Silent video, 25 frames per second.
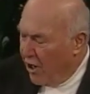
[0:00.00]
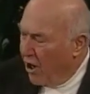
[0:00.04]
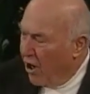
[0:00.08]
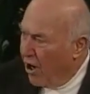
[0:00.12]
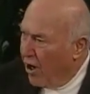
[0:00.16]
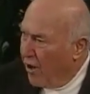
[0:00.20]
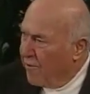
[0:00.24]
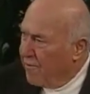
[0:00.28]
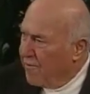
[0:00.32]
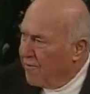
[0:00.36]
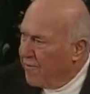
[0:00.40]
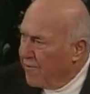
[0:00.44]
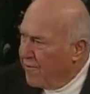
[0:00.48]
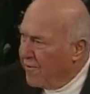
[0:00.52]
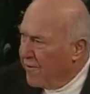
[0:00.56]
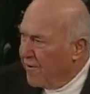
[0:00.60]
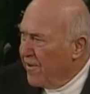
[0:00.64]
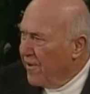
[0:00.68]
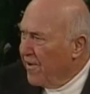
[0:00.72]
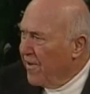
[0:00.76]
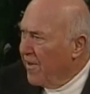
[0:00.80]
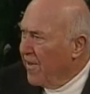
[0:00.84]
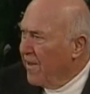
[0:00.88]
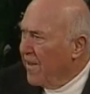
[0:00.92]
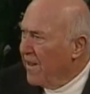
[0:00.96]
our
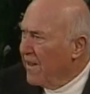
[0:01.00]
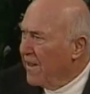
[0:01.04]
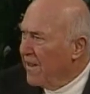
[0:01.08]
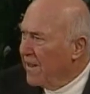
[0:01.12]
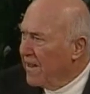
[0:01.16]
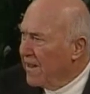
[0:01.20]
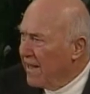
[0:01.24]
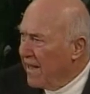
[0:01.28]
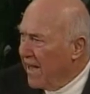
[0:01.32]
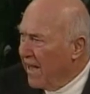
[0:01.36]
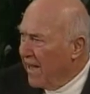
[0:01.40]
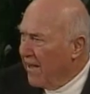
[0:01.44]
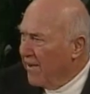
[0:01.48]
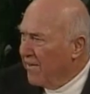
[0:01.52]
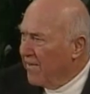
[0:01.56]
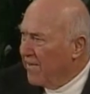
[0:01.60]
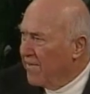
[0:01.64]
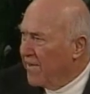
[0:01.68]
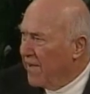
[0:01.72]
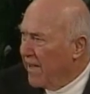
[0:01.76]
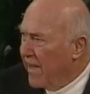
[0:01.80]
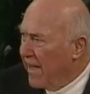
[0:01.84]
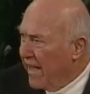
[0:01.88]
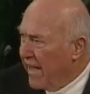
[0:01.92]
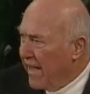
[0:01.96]
full
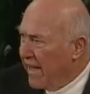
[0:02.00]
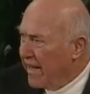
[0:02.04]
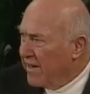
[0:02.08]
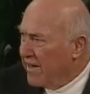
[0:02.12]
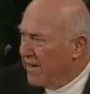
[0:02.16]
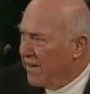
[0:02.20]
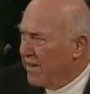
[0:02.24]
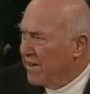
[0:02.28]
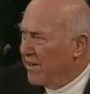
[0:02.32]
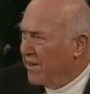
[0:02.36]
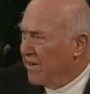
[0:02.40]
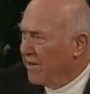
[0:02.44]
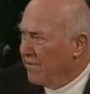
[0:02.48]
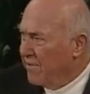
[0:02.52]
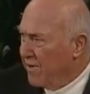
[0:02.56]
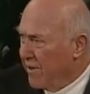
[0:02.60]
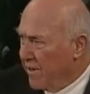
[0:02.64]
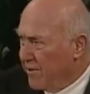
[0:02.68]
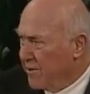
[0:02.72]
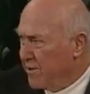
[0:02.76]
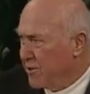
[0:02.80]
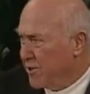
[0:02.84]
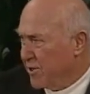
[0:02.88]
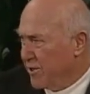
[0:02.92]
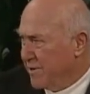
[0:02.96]
love and
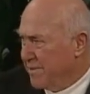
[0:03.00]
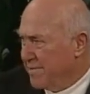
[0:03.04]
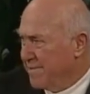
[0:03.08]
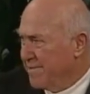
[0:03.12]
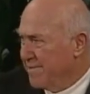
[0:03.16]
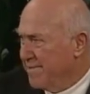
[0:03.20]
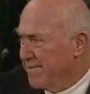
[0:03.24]
devotion.